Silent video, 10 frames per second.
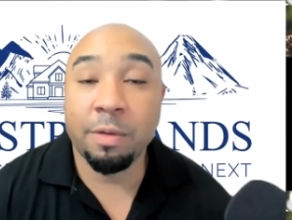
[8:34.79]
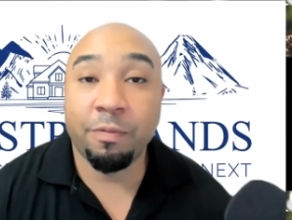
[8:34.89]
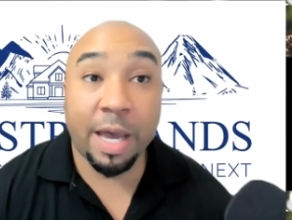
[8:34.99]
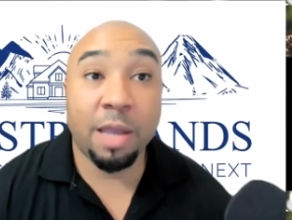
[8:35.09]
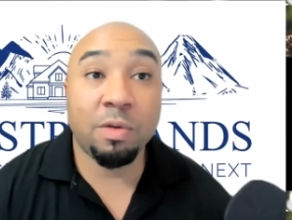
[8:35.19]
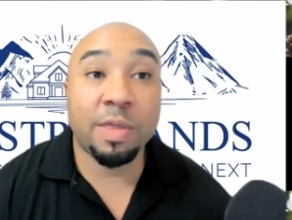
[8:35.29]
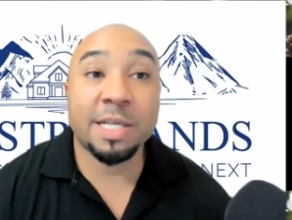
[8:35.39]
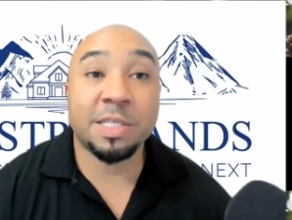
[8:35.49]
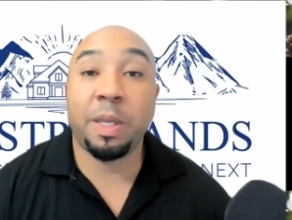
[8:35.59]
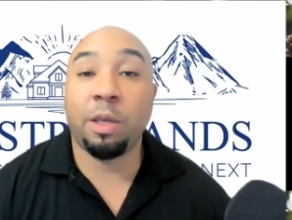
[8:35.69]
Value
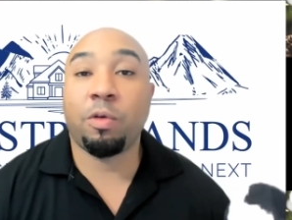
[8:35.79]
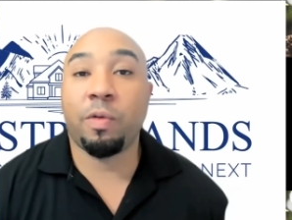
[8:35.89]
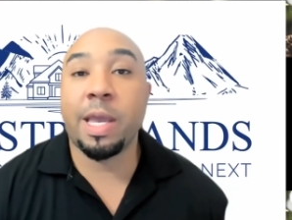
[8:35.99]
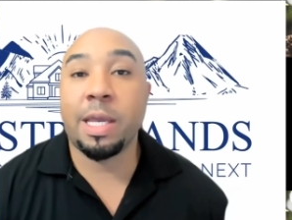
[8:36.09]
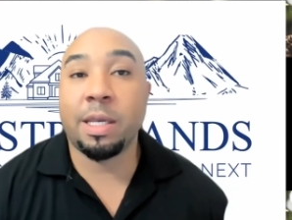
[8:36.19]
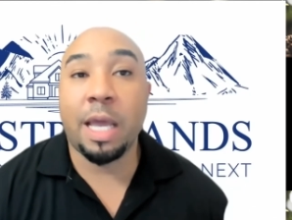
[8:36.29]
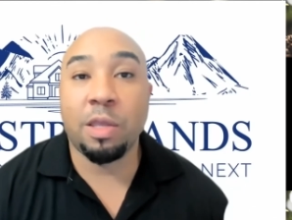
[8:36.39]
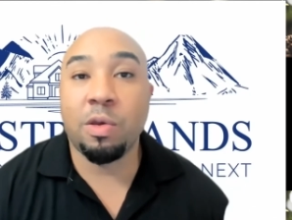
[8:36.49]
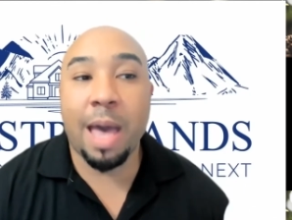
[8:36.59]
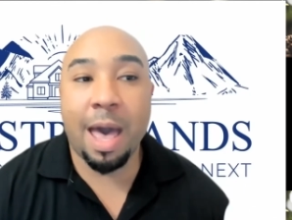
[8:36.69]
that's being created,
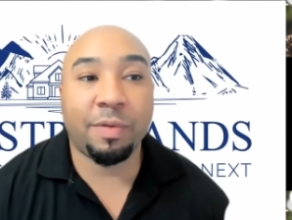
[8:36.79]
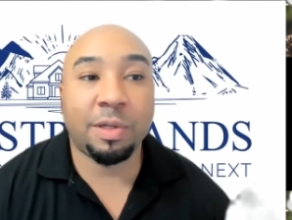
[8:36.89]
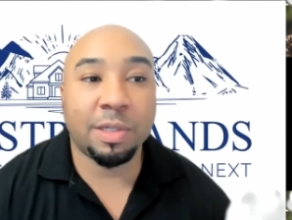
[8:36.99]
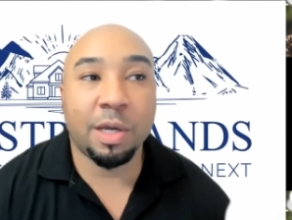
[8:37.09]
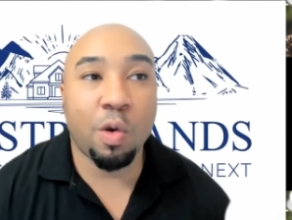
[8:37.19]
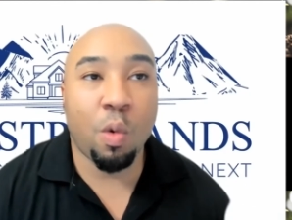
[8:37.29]
and you haven't done